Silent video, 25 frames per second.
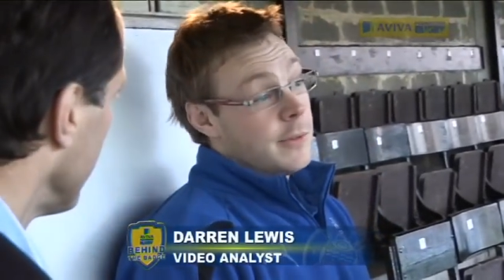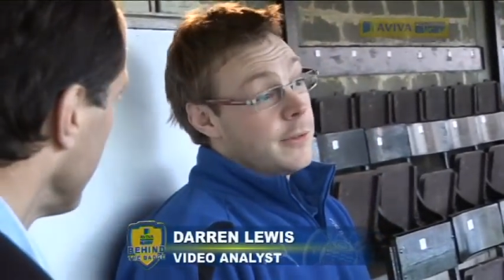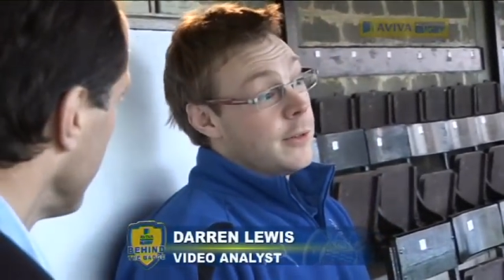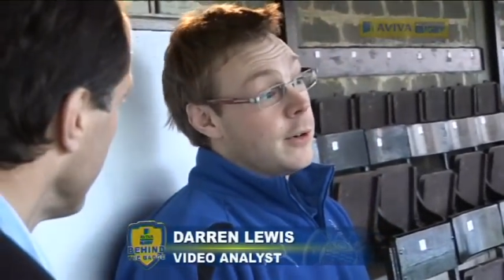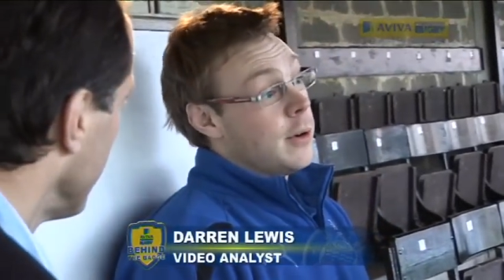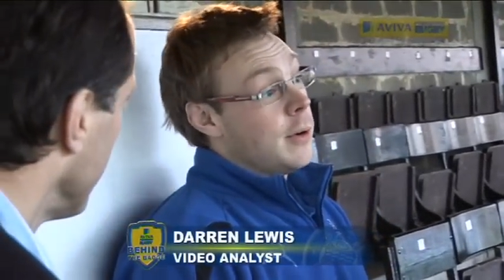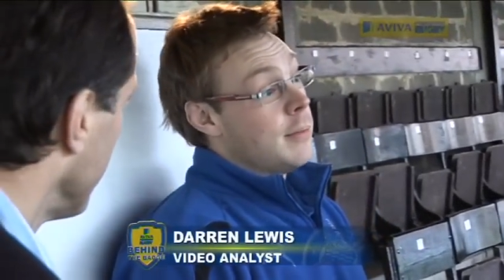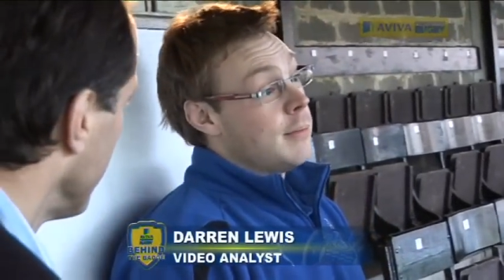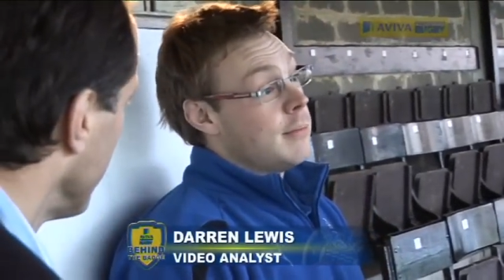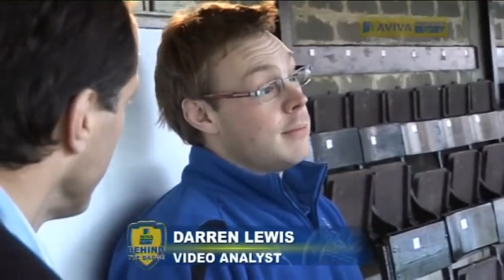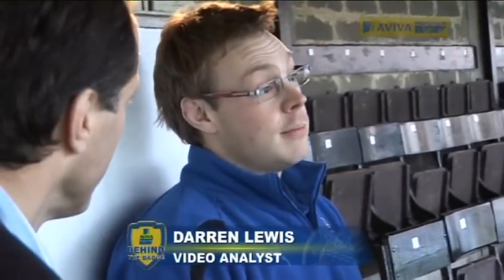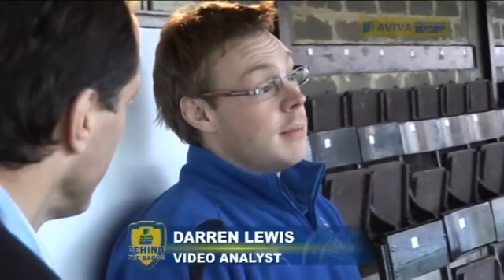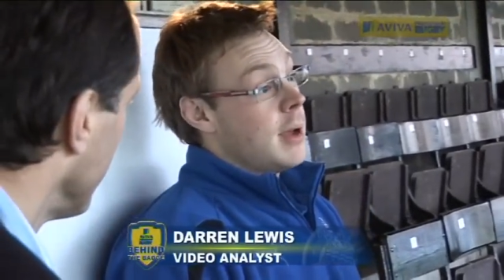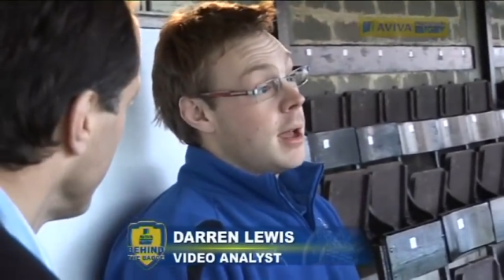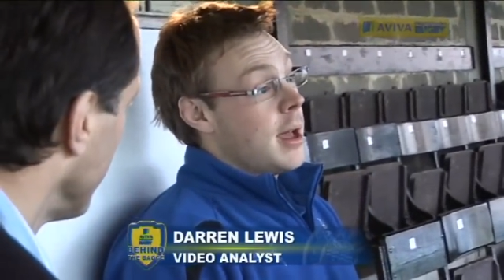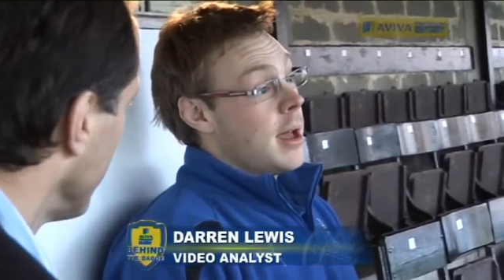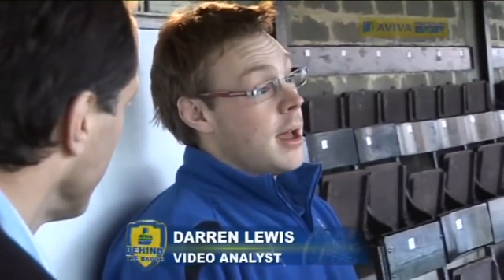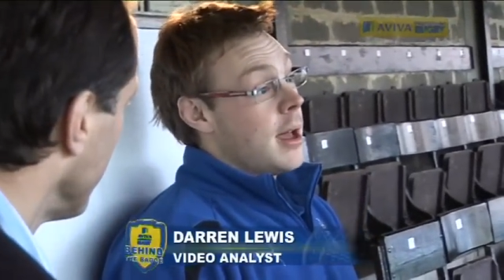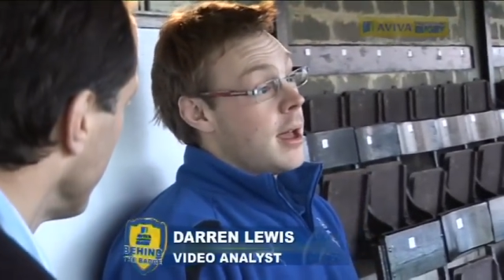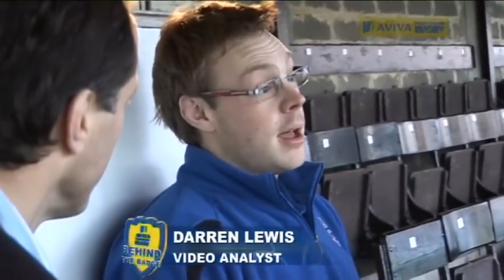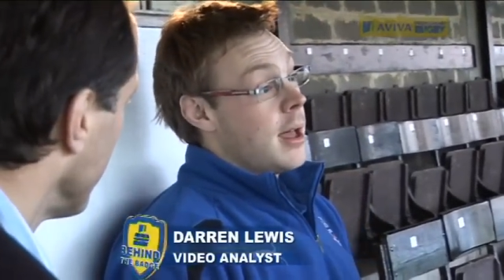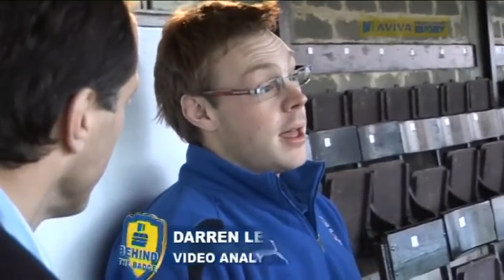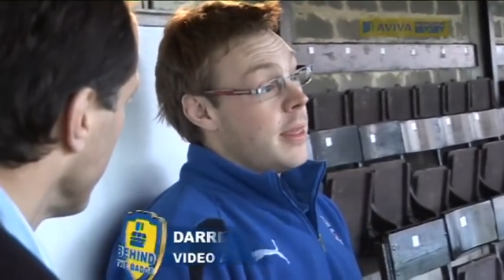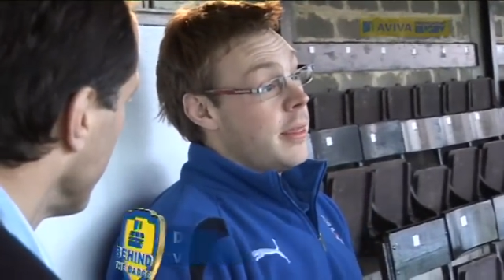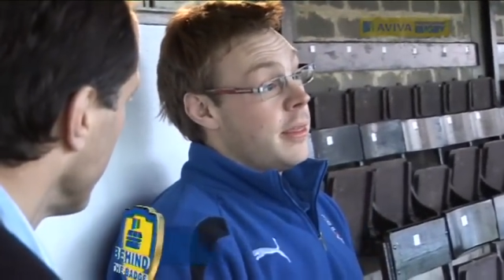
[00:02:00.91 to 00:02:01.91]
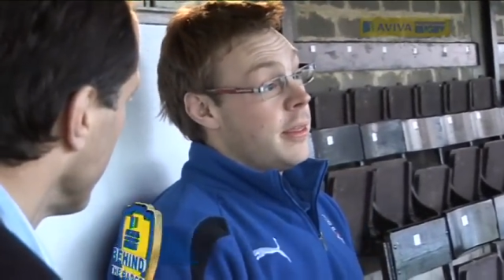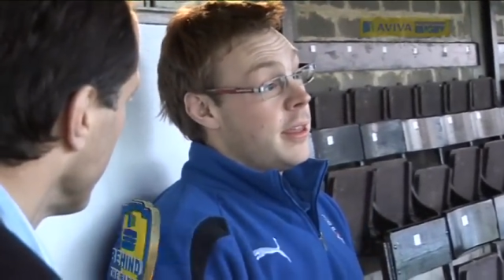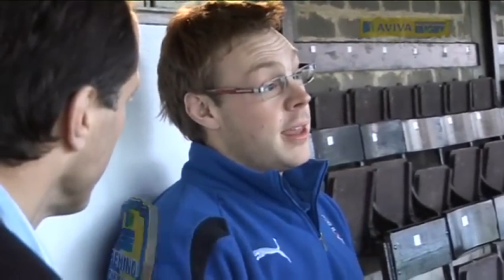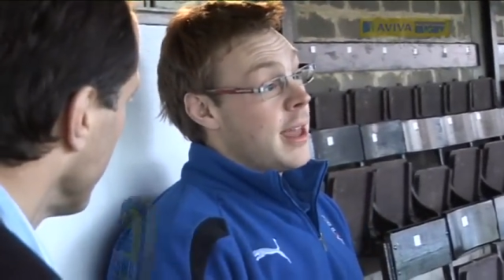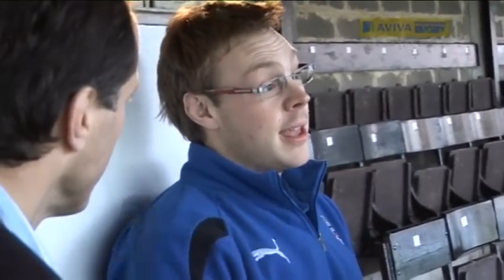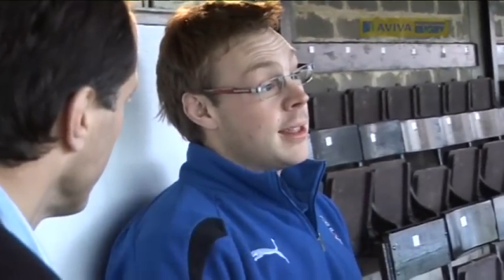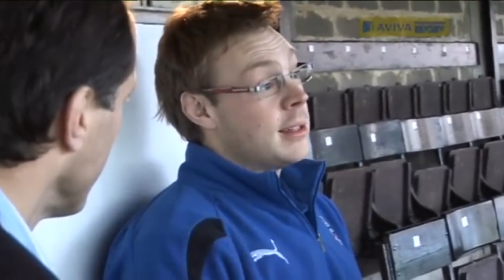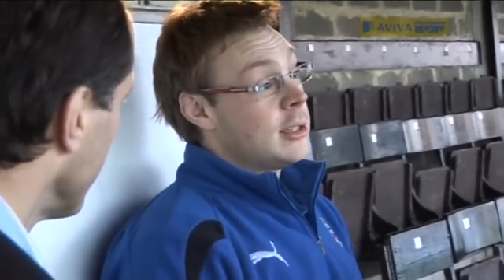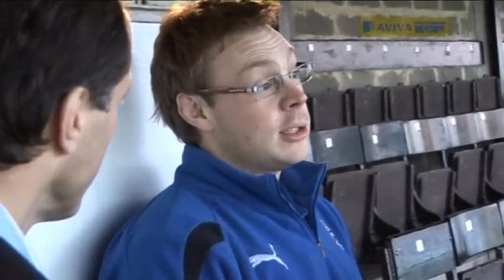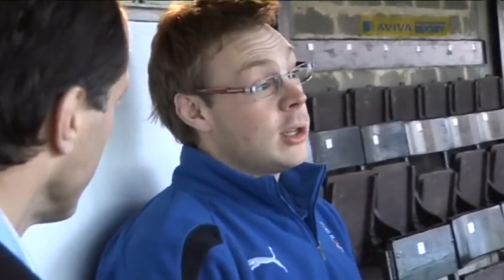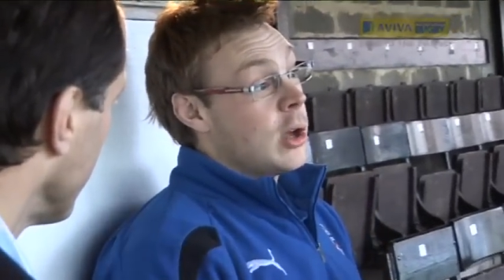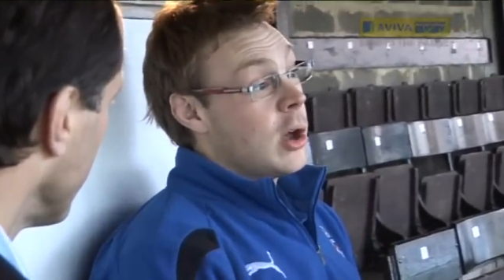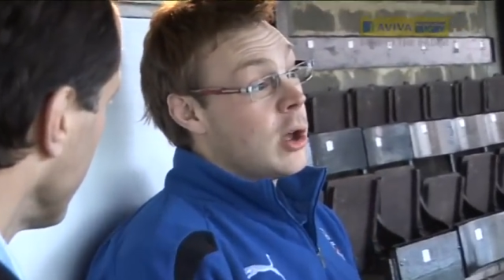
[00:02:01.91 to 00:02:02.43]
from uh, the
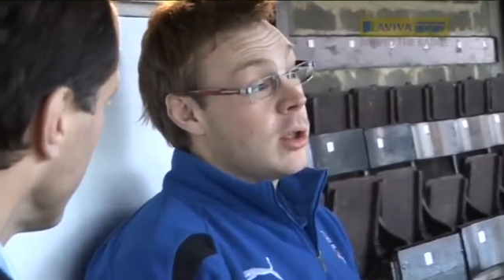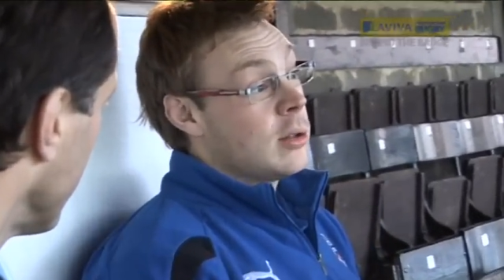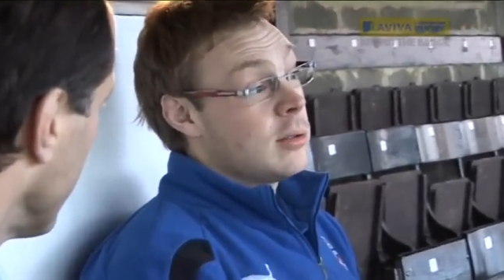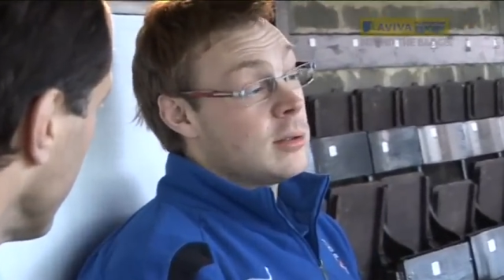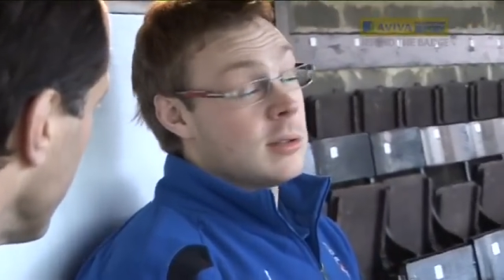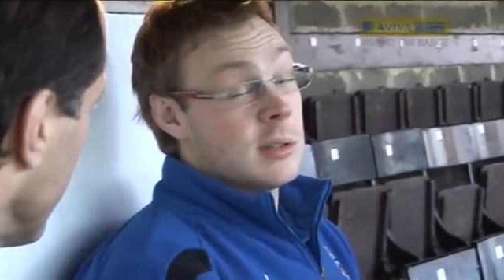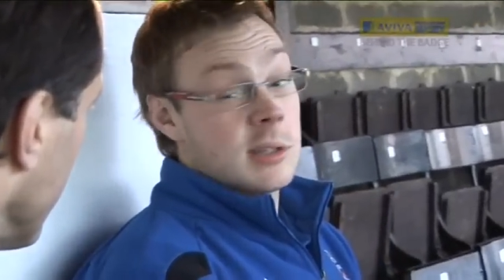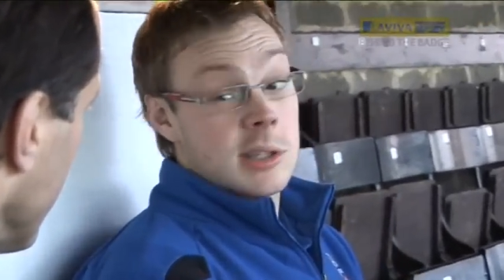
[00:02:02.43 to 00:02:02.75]
end on,